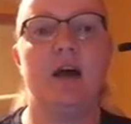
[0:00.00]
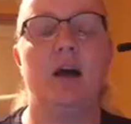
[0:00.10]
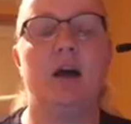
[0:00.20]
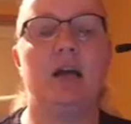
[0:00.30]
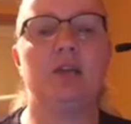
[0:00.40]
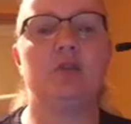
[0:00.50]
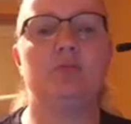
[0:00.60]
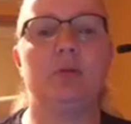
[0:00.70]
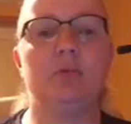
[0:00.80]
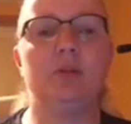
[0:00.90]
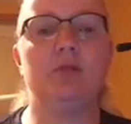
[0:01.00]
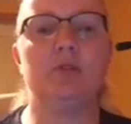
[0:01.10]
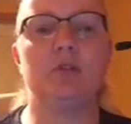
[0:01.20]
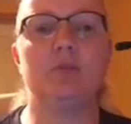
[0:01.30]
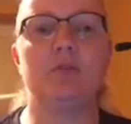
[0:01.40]
and you'll probably
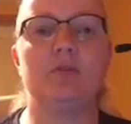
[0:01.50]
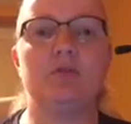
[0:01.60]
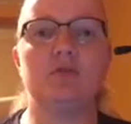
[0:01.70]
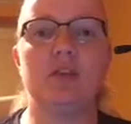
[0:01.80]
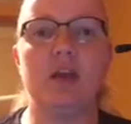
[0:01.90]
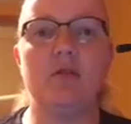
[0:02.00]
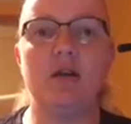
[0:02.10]
notice one of those there.